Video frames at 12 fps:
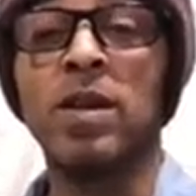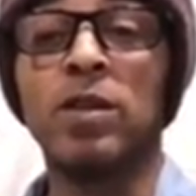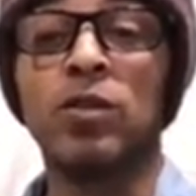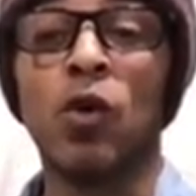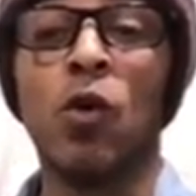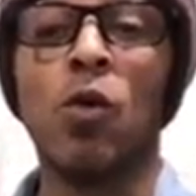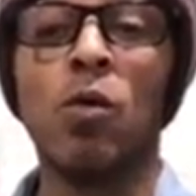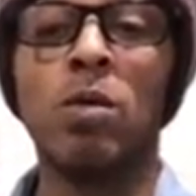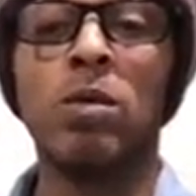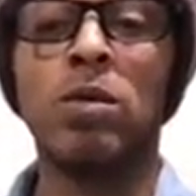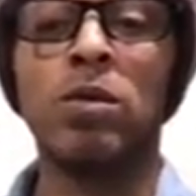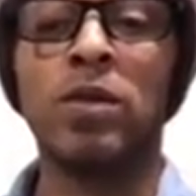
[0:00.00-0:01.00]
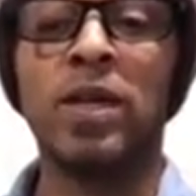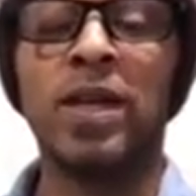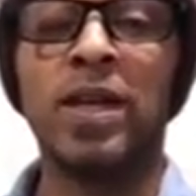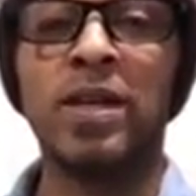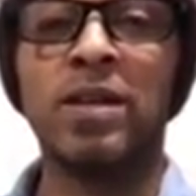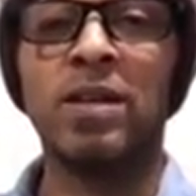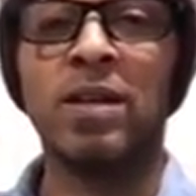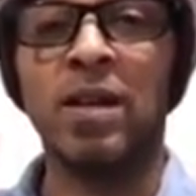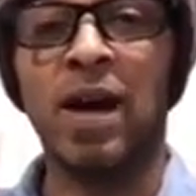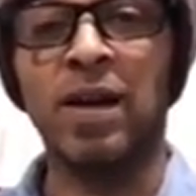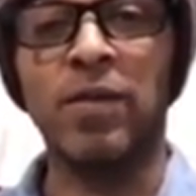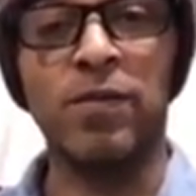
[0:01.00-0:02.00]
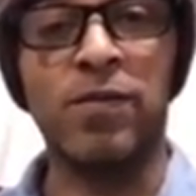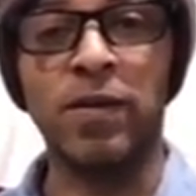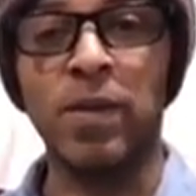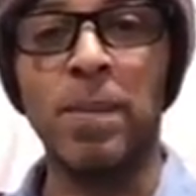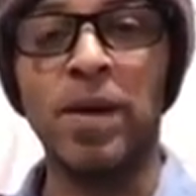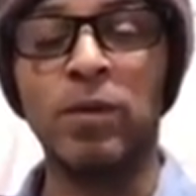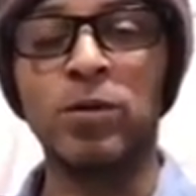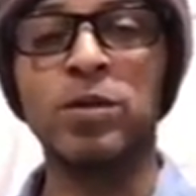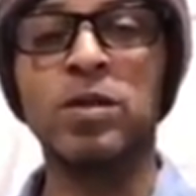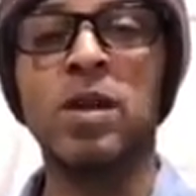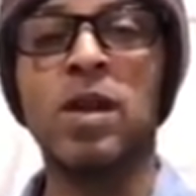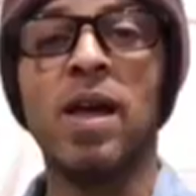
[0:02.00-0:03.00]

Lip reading: So you could get kind of the fundamentals